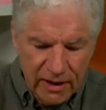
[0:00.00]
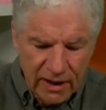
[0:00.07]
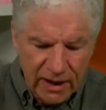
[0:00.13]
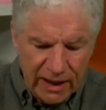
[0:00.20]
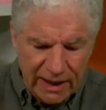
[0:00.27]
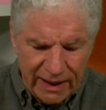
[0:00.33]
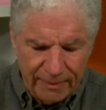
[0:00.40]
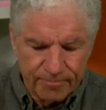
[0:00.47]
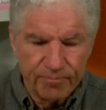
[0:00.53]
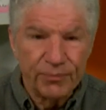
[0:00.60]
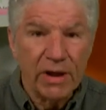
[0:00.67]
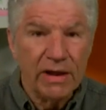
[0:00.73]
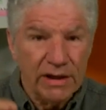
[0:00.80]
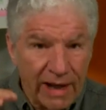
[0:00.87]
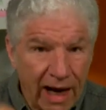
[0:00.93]
Um,
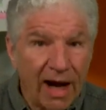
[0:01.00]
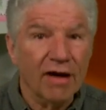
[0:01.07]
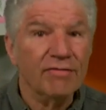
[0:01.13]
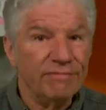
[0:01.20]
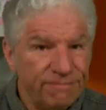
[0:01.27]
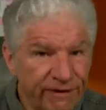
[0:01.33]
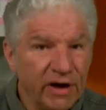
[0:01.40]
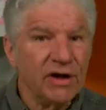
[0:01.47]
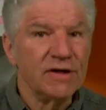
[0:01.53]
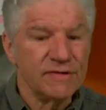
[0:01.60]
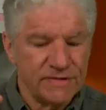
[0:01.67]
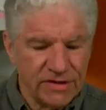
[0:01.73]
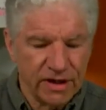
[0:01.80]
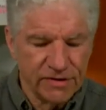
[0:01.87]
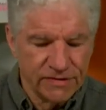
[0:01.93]
yeah, fungus
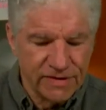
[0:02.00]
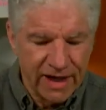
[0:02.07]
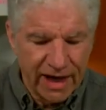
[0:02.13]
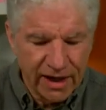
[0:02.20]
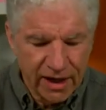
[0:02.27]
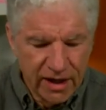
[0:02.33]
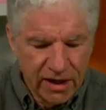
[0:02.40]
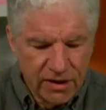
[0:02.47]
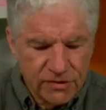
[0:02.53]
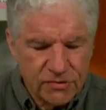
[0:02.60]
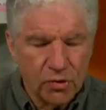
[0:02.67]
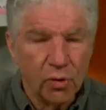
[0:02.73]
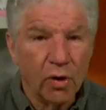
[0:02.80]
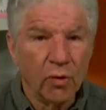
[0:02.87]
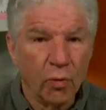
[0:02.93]
does that.
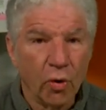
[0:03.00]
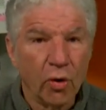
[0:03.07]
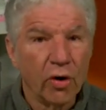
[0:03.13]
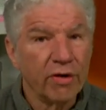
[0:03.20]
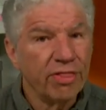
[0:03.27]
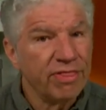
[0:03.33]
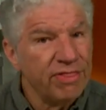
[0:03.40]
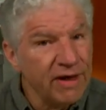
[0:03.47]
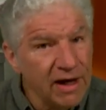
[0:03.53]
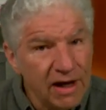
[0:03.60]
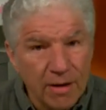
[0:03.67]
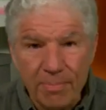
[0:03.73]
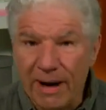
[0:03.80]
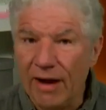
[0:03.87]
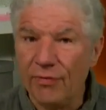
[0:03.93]
So Aurora, think
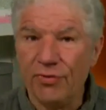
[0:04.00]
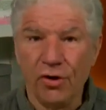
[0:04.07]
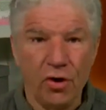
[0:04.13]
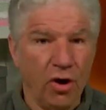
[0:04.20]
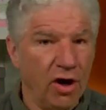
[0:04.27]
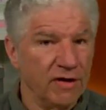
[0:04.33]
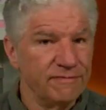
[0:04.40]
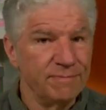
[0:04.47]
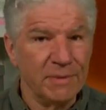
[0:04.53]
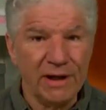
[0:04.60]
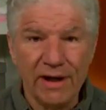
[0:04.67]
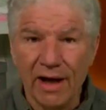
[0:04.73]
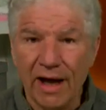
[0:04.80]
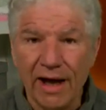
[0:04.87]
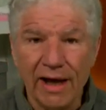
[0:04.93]
about the Kaufmann
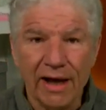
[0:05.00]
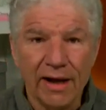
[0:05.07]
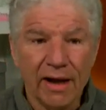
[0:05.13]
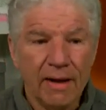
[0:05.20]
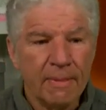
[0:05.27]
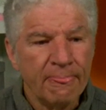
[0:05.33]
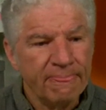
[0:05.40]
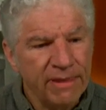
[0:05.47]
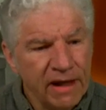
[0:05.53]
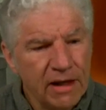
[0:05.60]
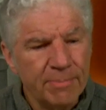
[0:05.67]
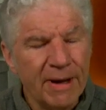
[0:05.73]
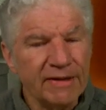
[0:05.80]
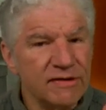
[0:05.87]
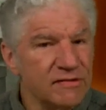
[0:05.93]
diet. Think
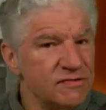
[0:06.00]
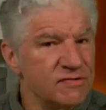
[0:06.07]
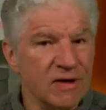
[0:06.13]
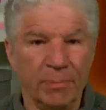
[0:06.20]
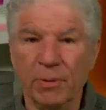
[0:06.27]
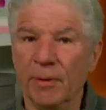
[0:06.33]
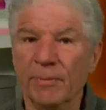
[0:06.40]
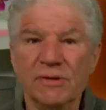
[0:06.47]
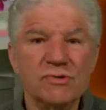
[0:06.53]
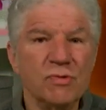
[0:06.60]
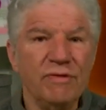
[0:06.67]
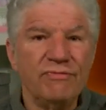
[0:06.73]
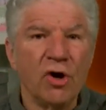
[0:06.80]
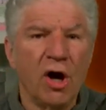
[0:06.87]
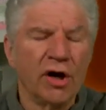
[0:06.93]
about the supplements we've
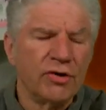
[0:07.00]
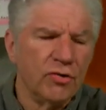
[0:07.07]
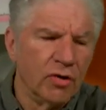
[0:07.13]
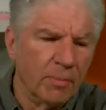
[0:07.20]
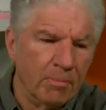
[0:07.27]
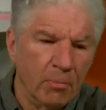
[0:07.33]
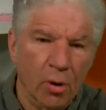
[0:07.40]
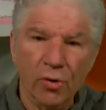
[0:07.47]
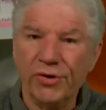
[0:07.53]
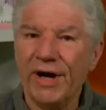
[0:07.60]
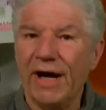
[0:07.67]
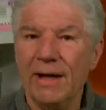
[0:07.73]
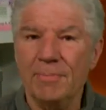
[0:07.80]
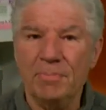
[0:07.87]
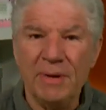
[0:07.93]
talked here, a
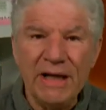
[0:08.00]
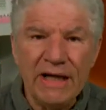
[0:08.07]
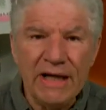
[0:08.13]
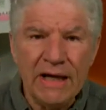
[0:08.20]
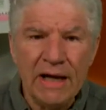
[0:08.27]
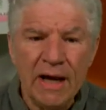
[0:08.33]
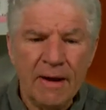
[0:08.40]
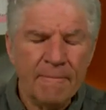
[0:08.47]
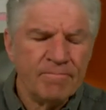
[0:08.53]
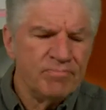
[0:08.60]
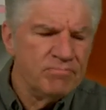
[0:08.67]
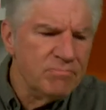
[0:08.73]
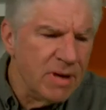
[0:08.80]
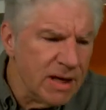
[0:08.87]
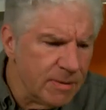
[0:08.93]
multi-B,
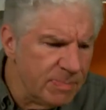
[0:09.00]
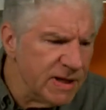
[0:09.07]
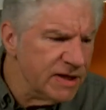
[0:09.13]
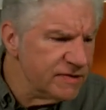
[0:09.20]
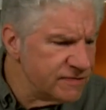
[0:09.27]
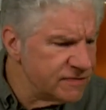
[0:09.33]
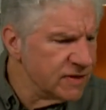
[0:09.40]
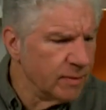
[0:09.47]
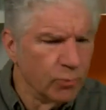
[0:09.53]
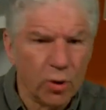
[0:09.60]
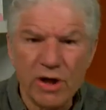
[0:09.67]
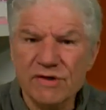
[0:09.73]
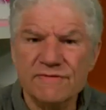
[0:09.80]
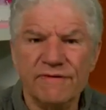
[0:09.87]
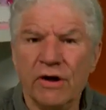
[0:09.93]
maybe some
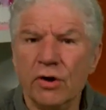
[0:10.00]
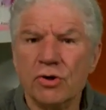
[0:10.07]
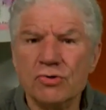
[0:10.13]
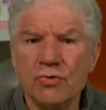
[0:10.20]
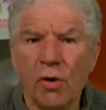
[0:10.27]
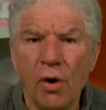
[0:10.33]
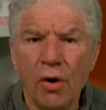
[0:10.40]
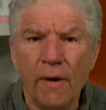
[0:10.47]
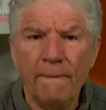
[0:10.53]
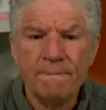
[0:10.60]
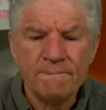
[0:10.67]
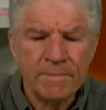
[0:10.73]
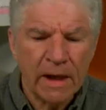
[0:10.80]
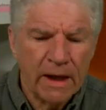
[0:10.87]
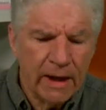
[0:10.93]
resveratrol.
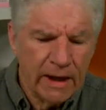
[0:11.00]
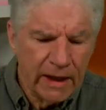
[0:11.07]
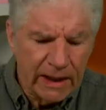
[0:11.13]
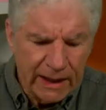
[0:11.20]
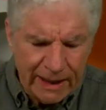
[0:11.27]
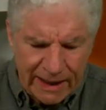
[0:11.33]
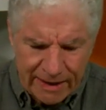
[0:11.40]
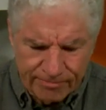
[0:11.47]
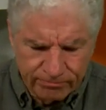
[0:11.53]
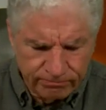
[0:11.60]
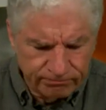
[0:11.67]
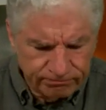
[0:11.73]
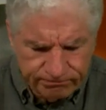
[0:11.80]
Um,